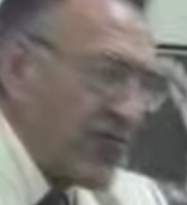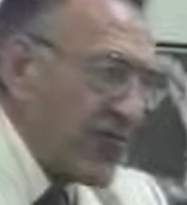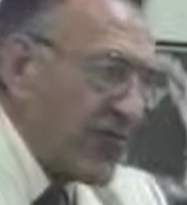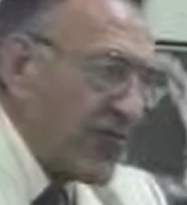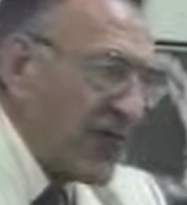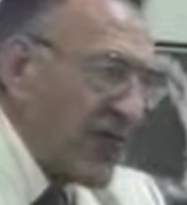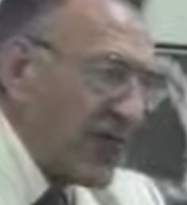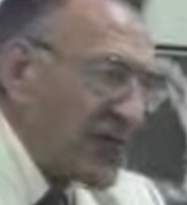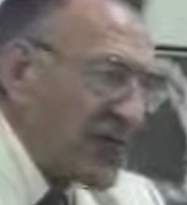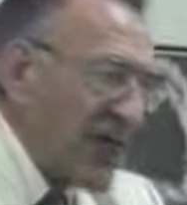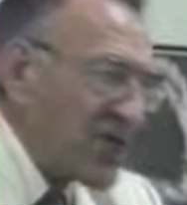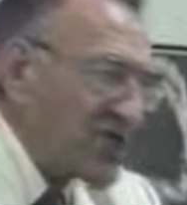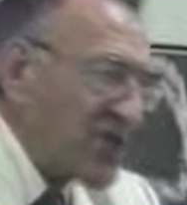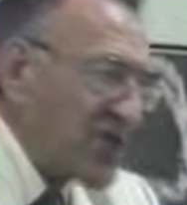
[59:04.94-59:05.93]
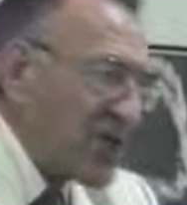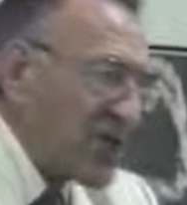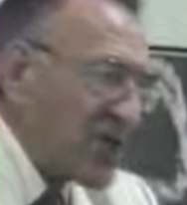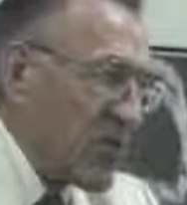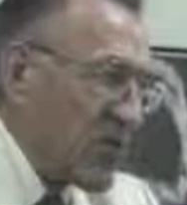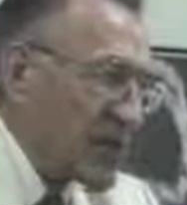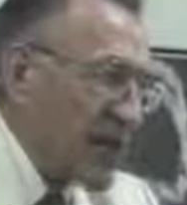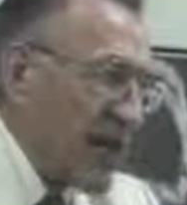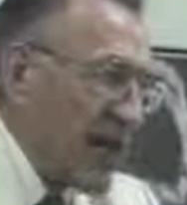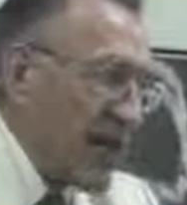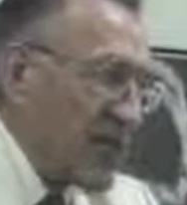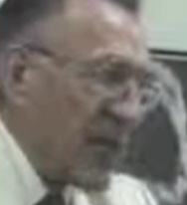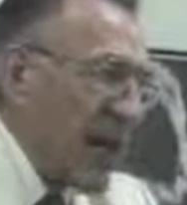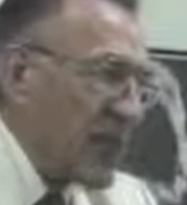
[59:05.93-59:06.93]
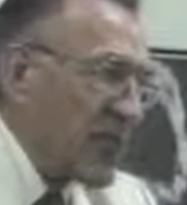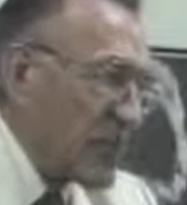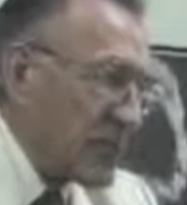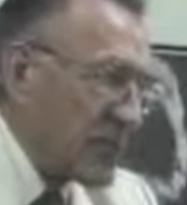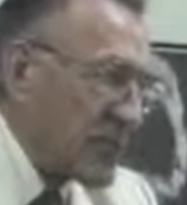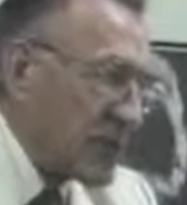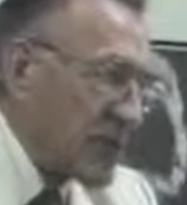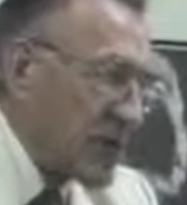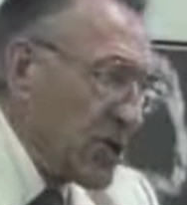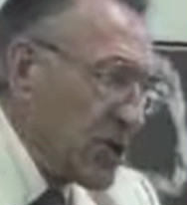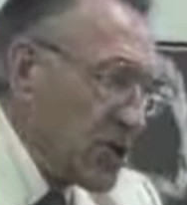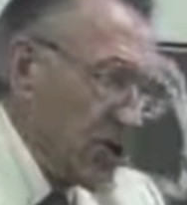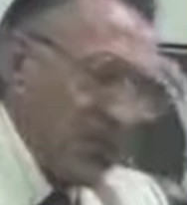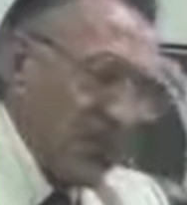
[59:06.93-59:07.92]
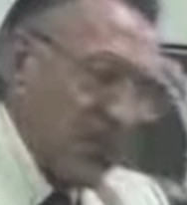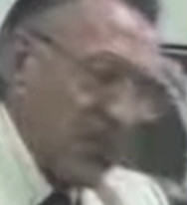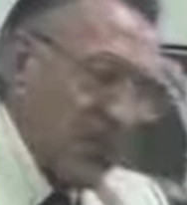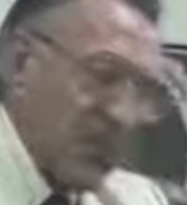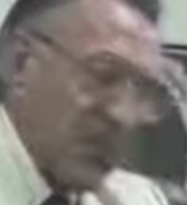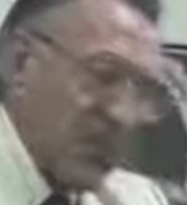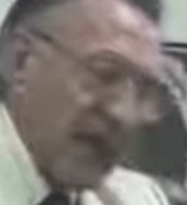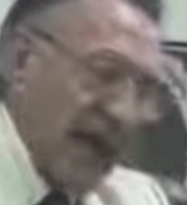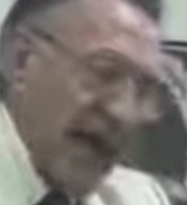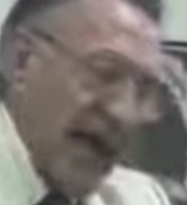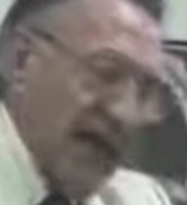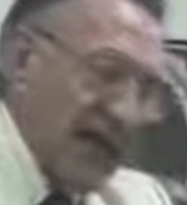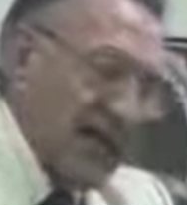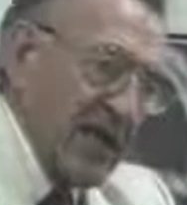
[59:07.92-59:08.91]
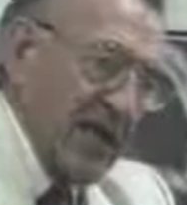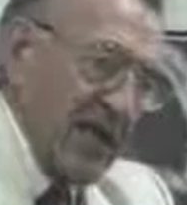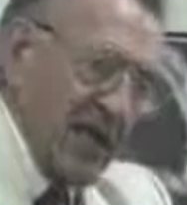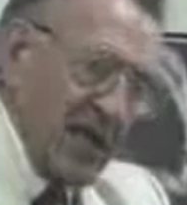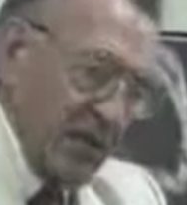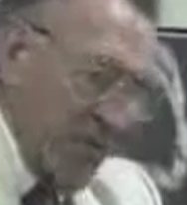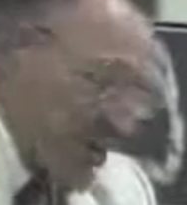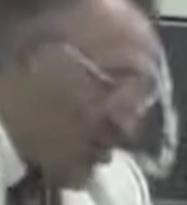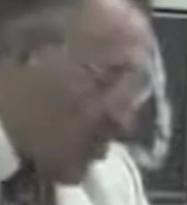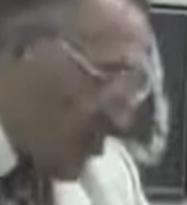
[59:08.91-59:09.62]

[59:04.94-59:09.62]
reproduction. He was unable to perform the act, and it wouldn't